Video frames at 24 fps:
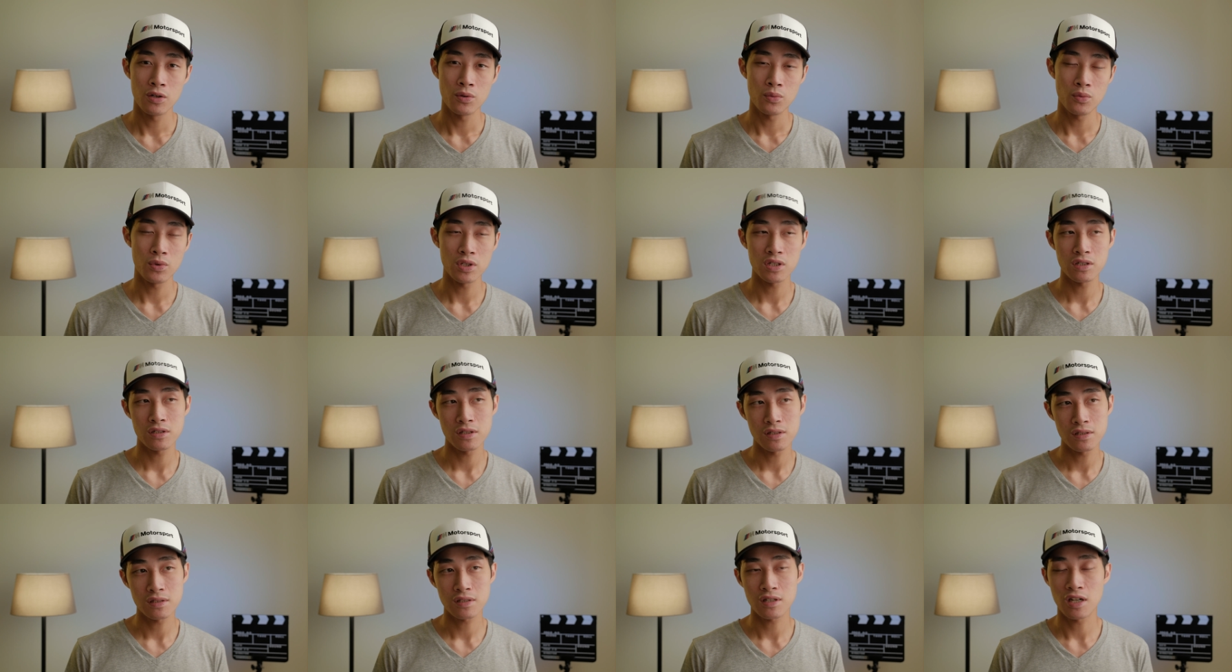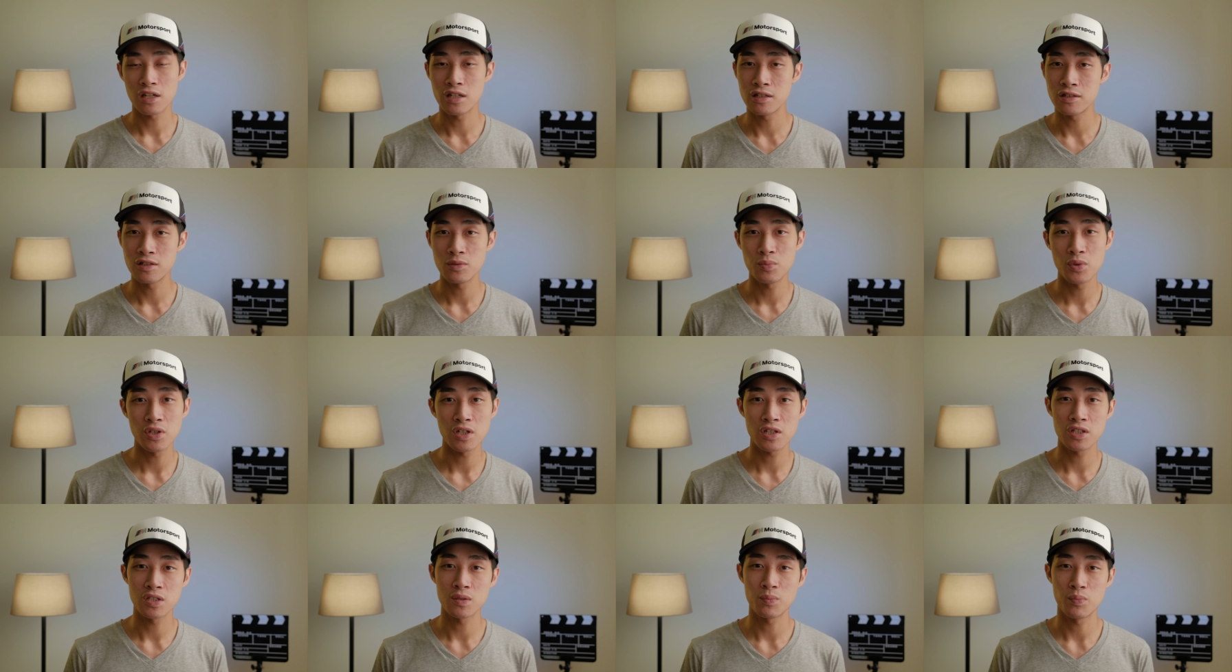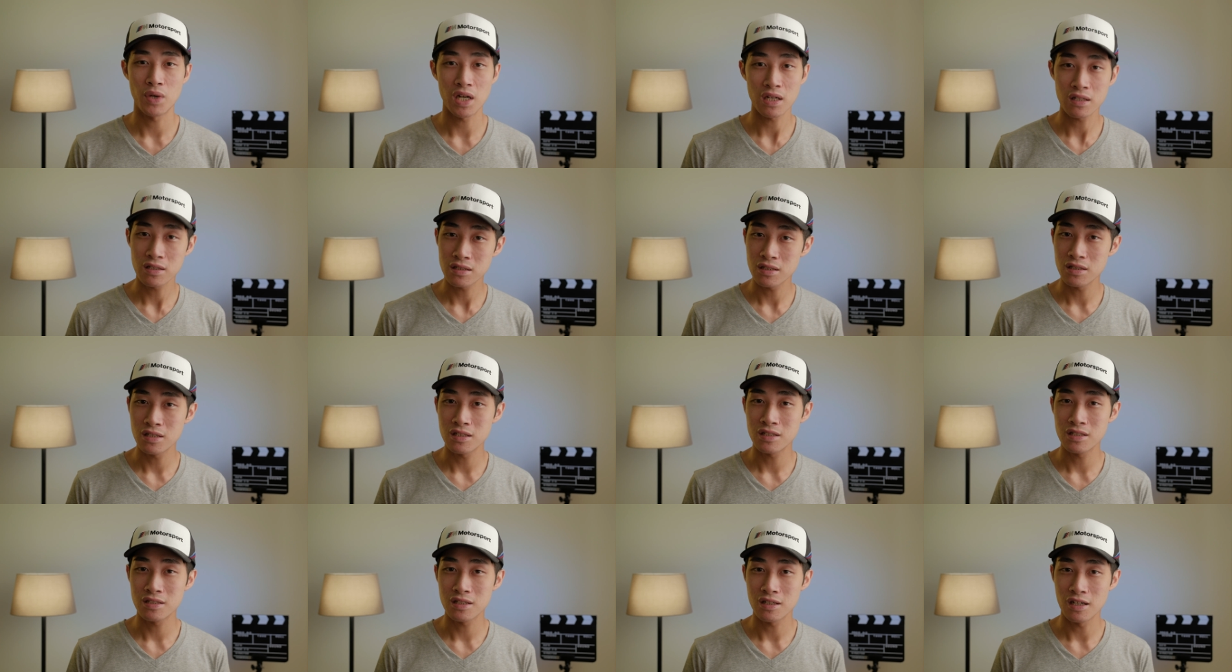which is kind of to be
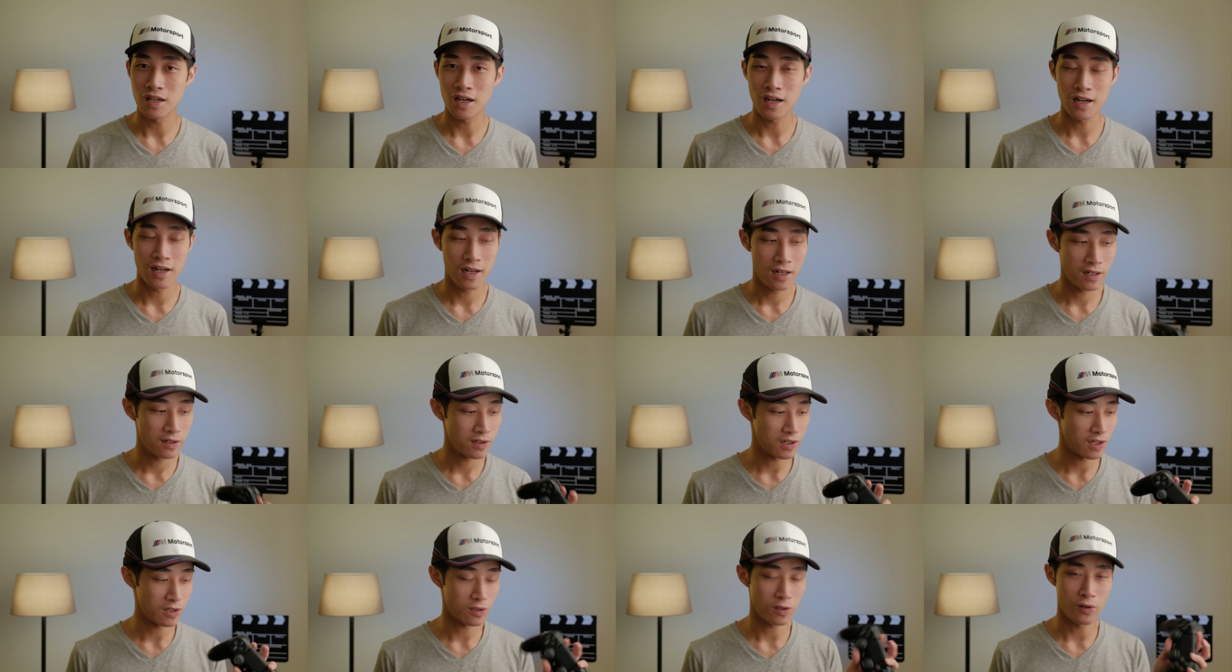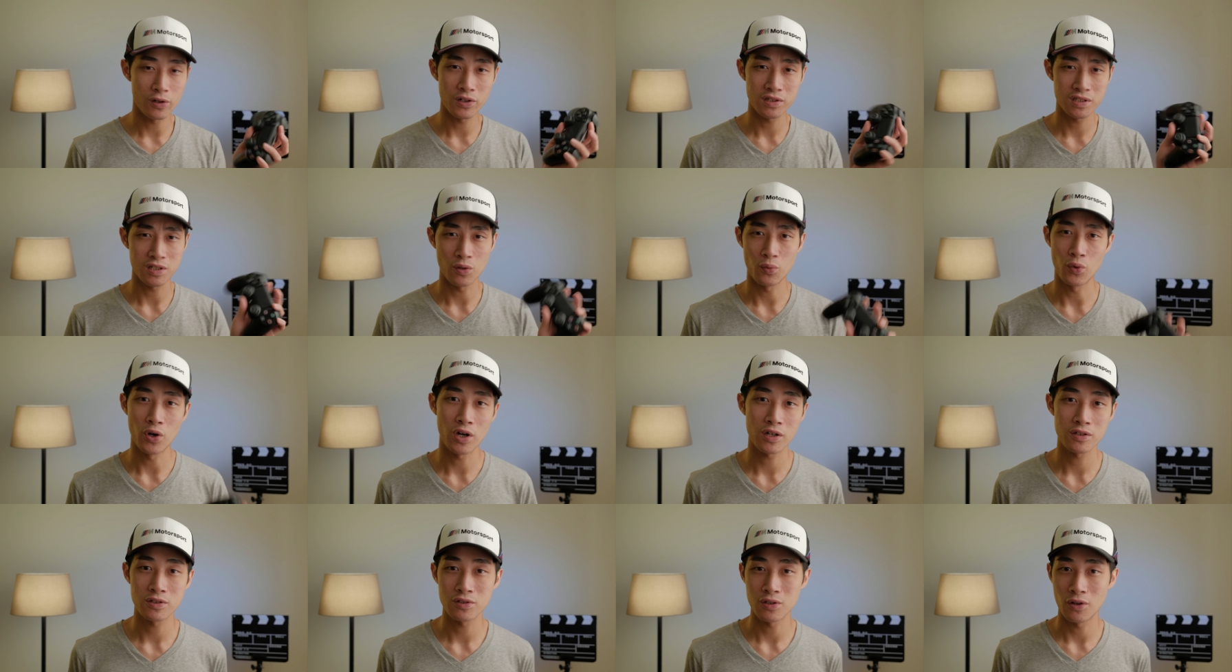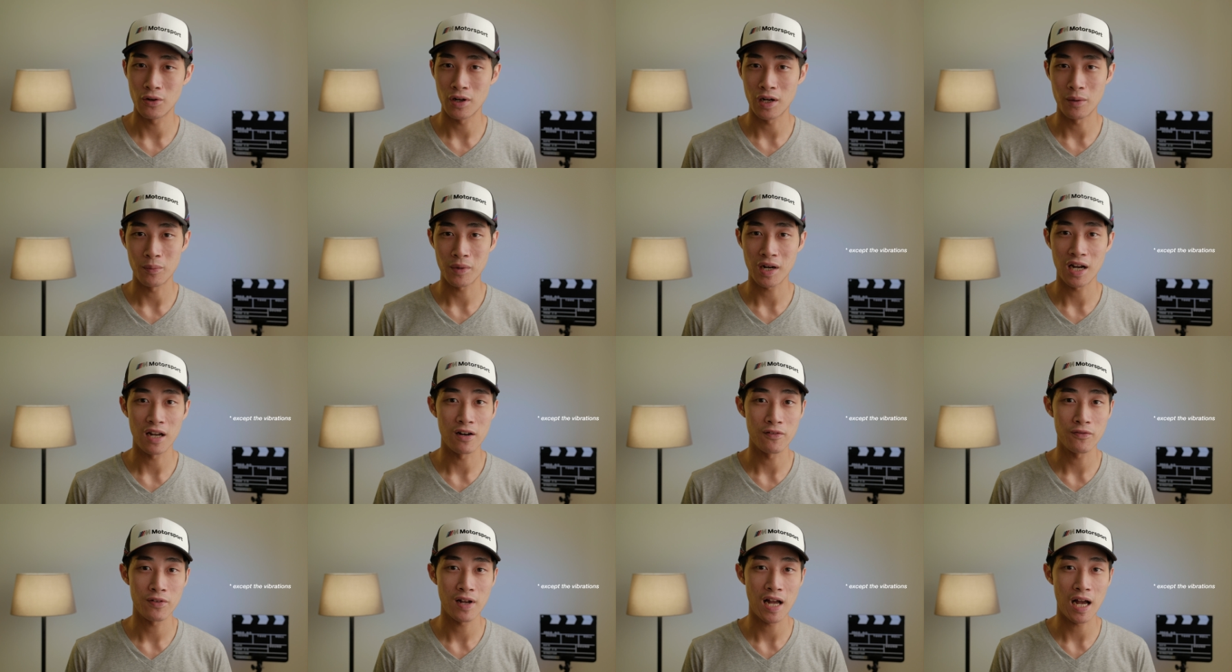expected, uh, as long as it works, so I'm
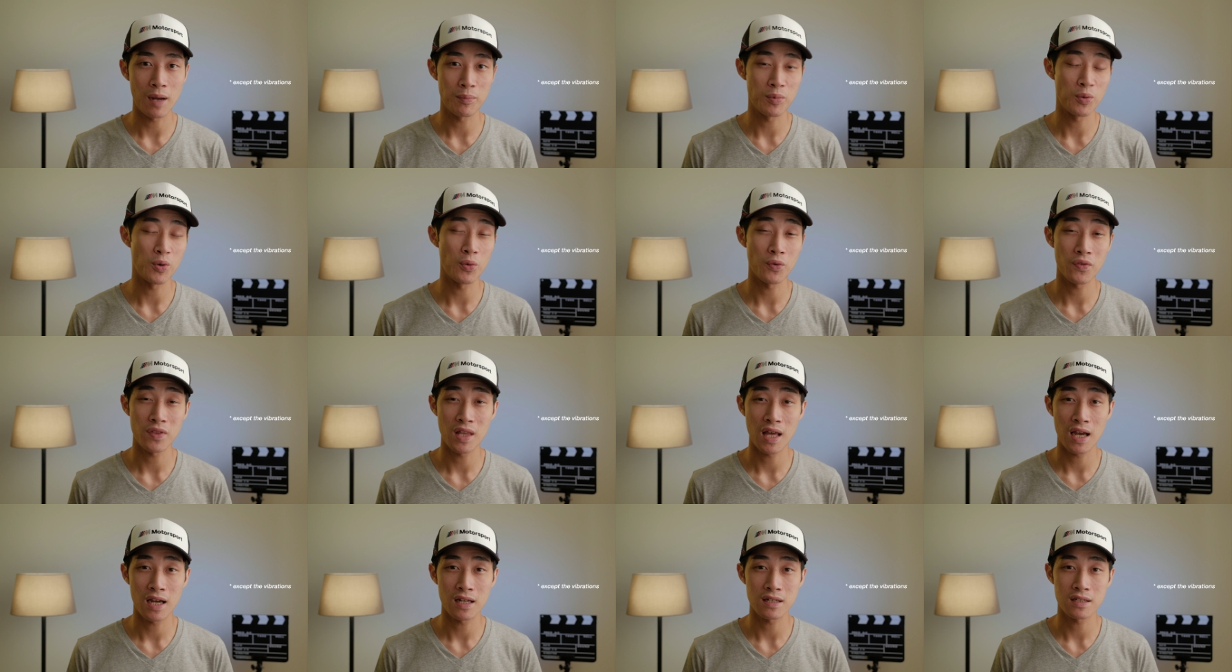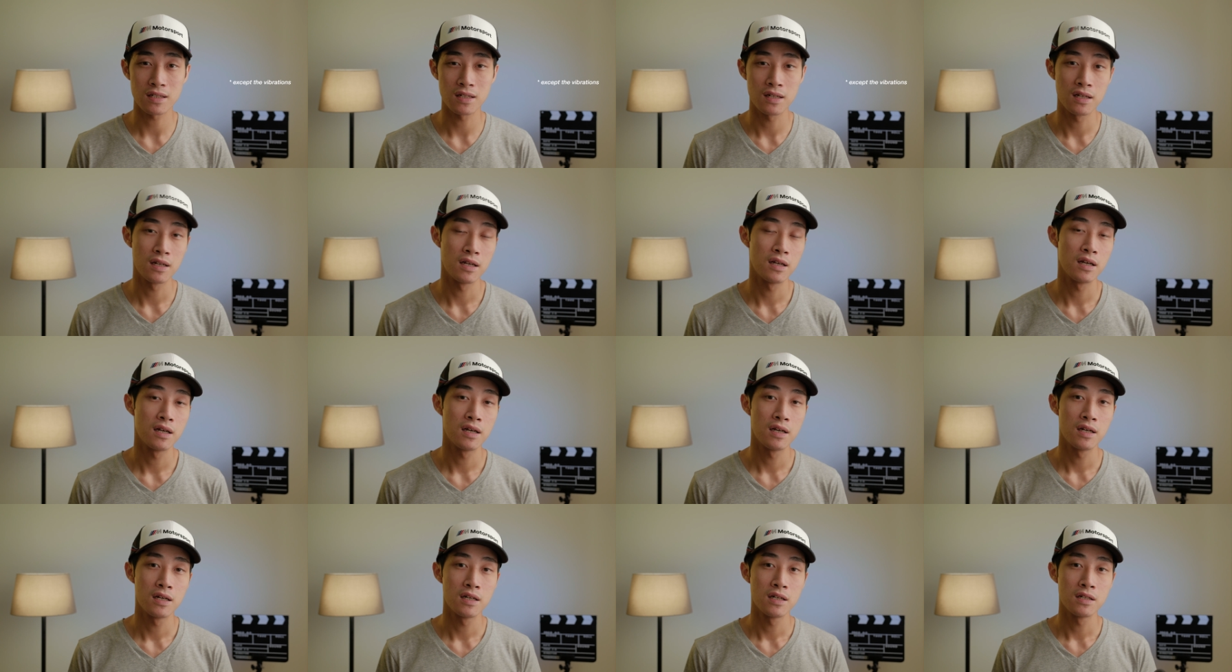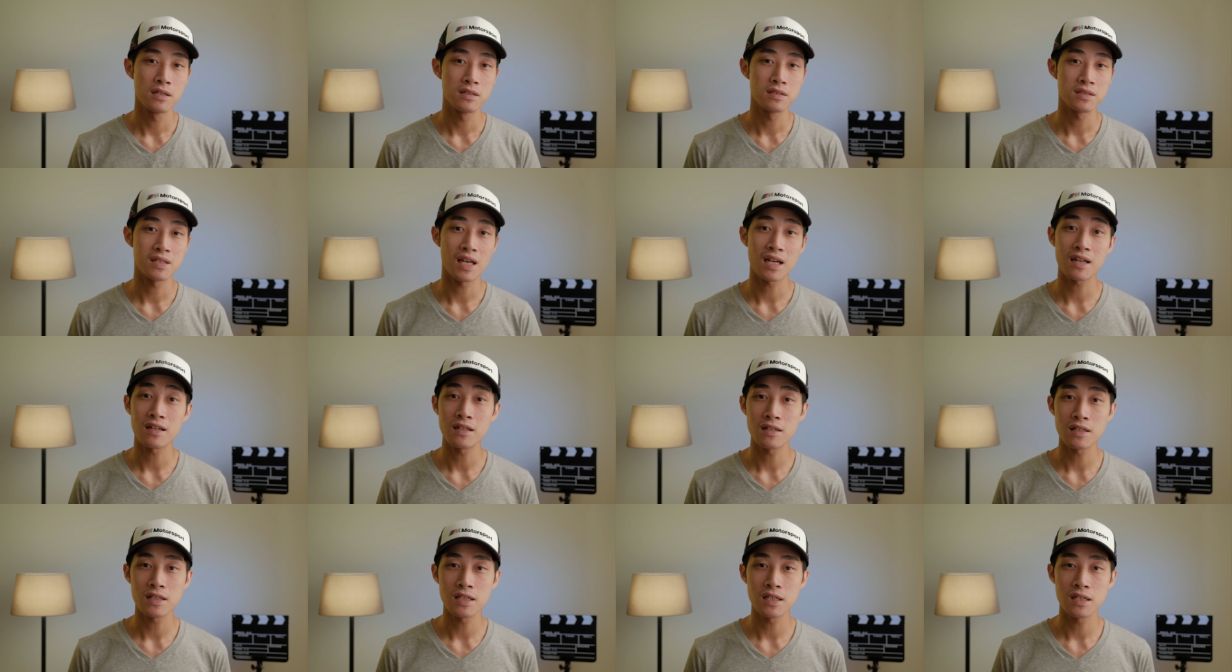kind of happy with that.
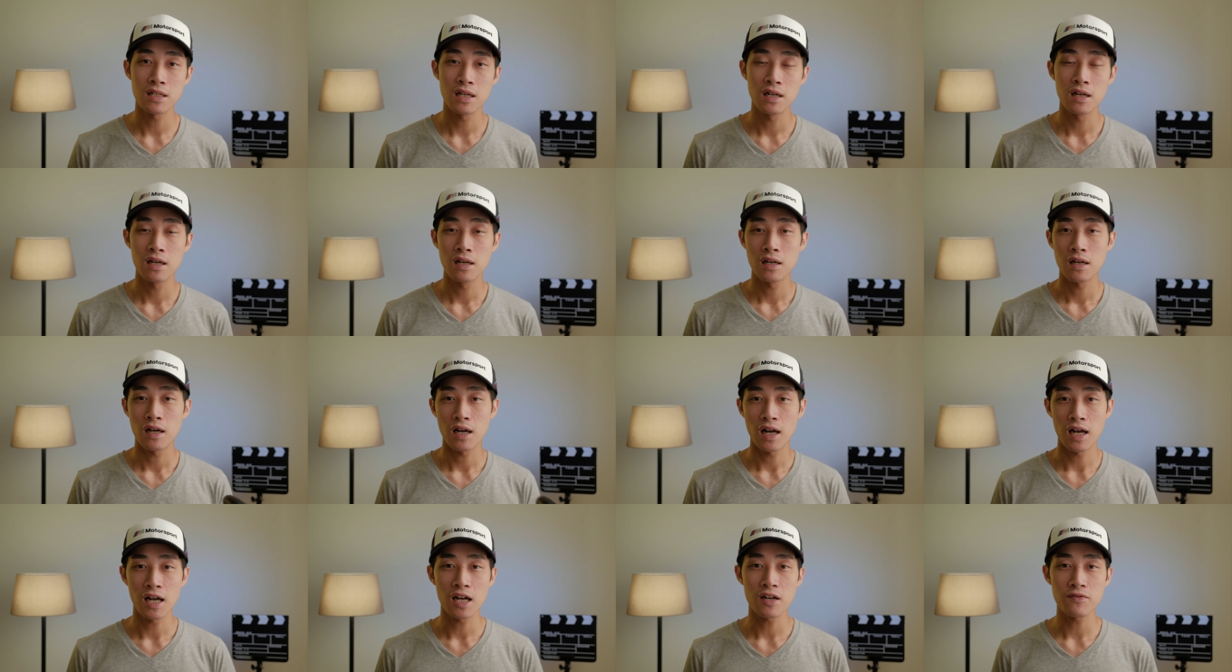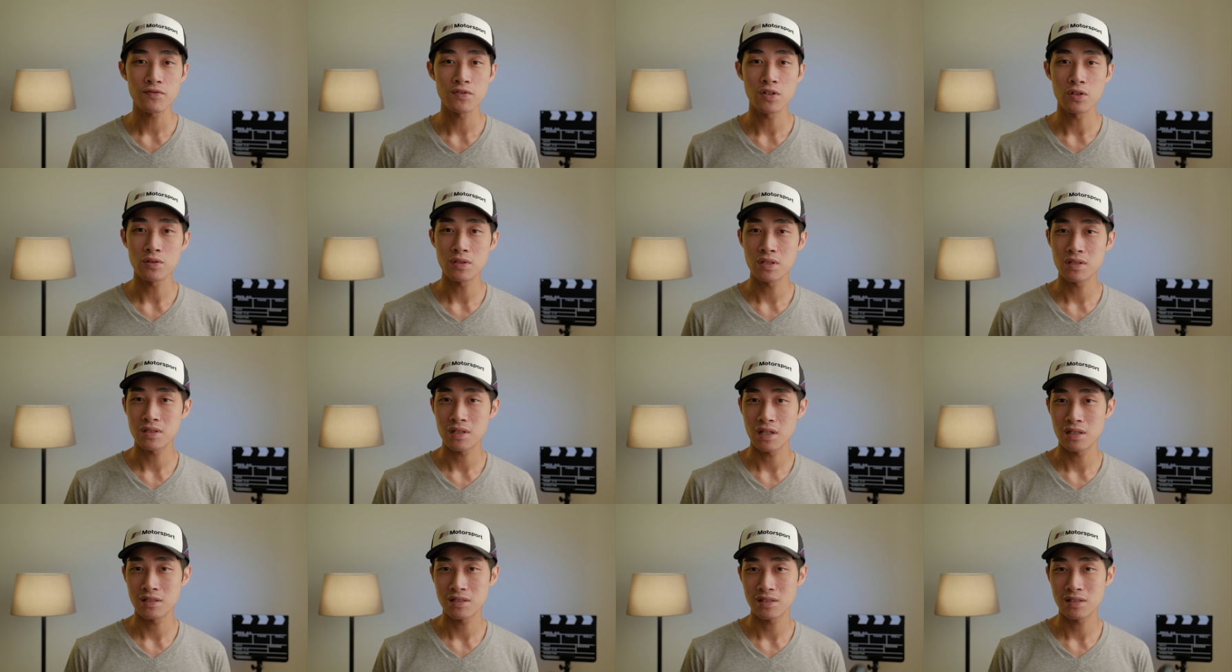Secondly, I have noticed a